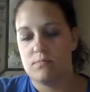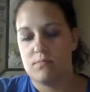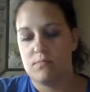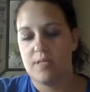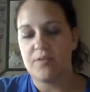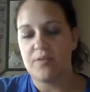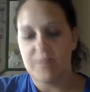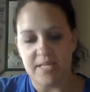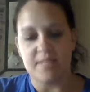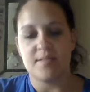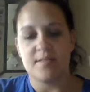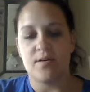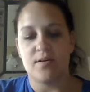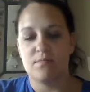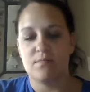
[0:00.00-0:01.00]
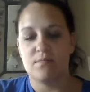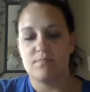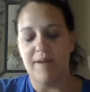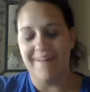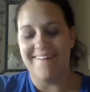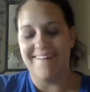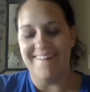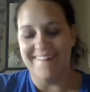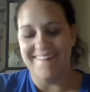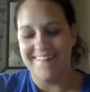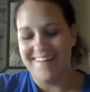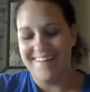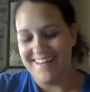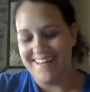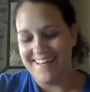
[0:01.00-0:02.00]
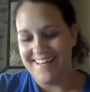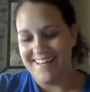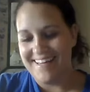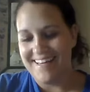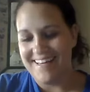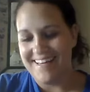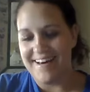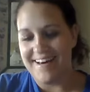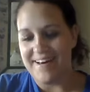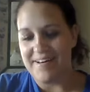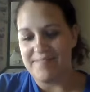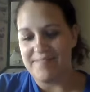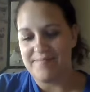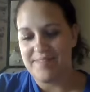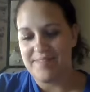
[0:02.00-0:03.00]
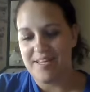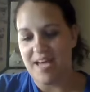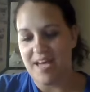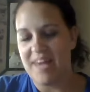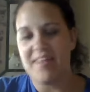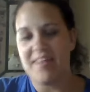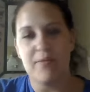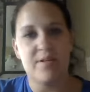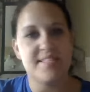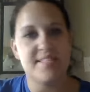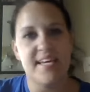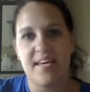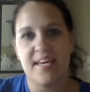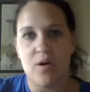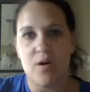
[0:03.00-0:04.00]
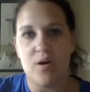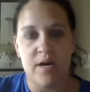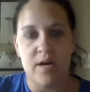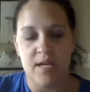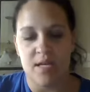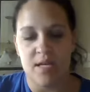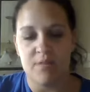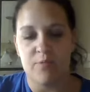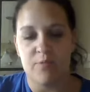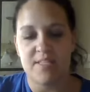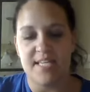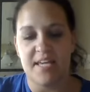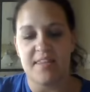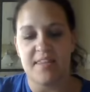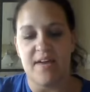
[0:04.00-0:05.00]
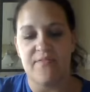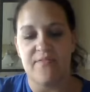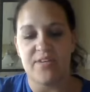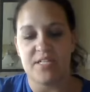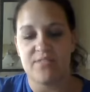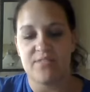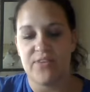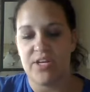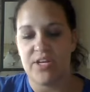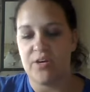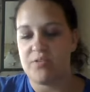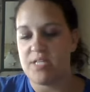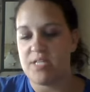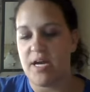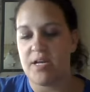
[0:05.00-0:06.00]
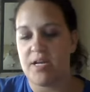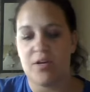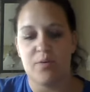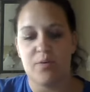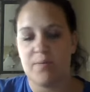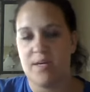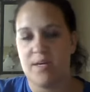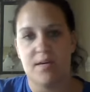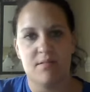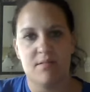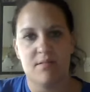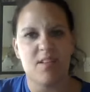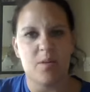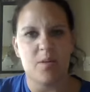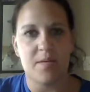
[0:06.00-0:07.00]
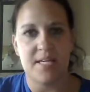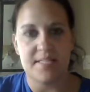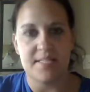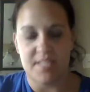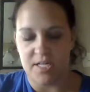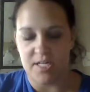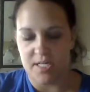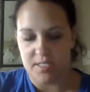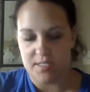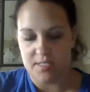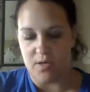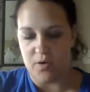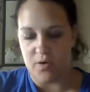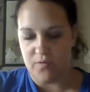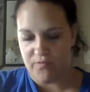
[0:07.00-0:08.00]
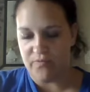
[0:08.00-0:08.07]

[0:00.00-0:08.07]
I don't think so. I think once I get going and once I get that first video done, it'll be easier. So. Okay.